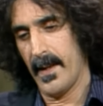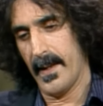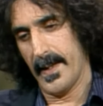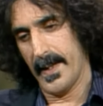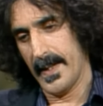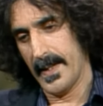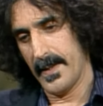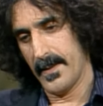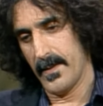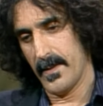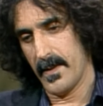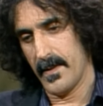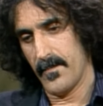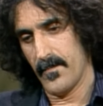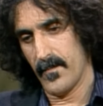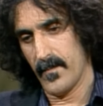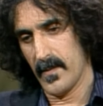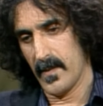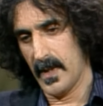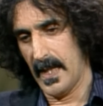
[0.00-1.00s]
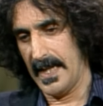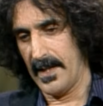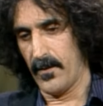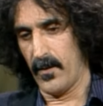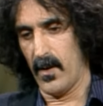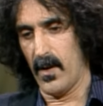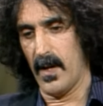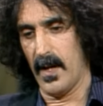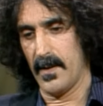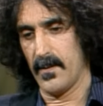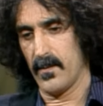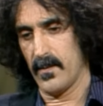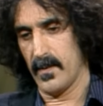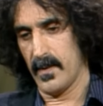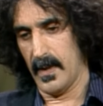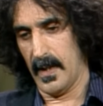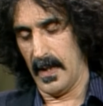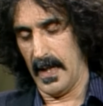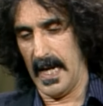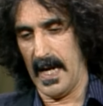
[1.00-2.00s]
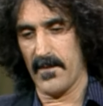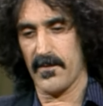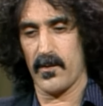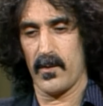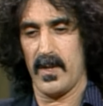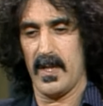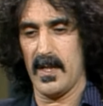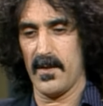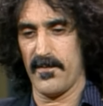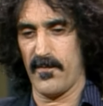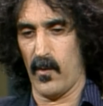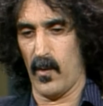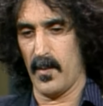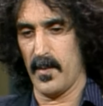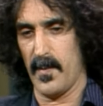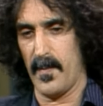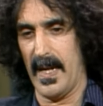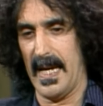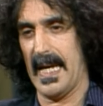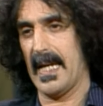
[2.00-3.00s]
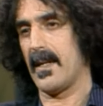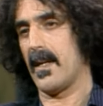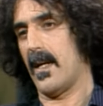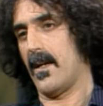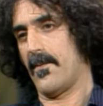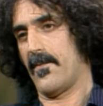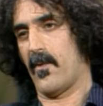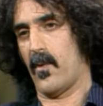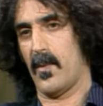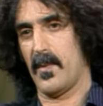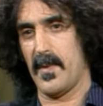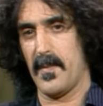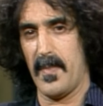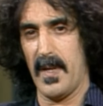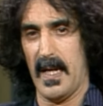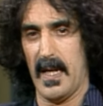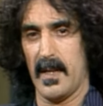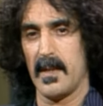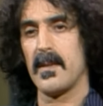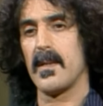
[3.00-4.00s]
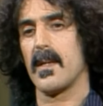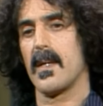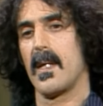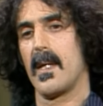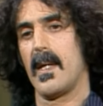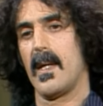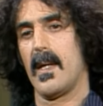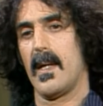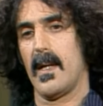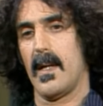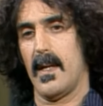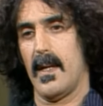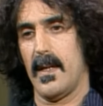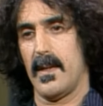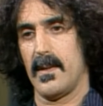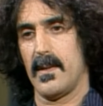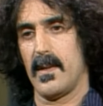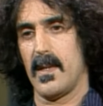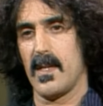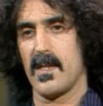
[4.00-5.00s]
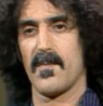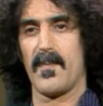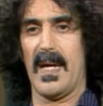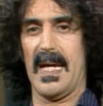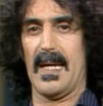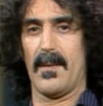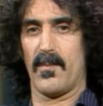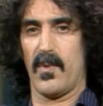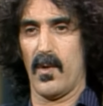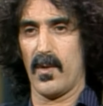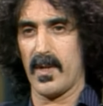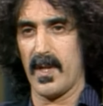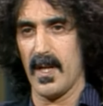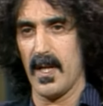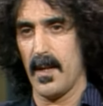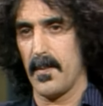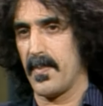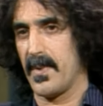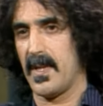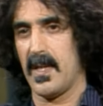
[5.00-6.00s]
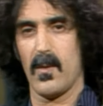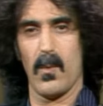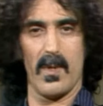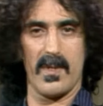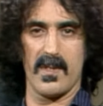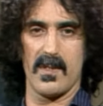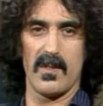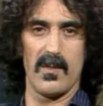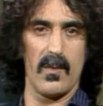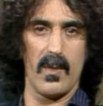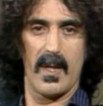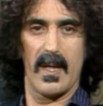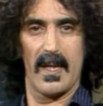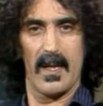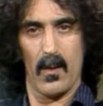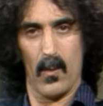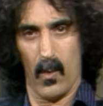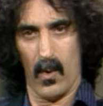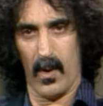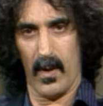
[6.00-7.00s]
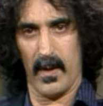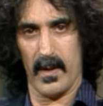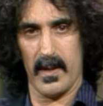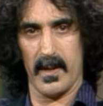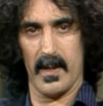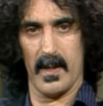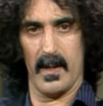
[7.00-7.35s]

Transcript: And later on, after he had formed a band, I had formed a band, and his band broke up and he wasn't doing any work,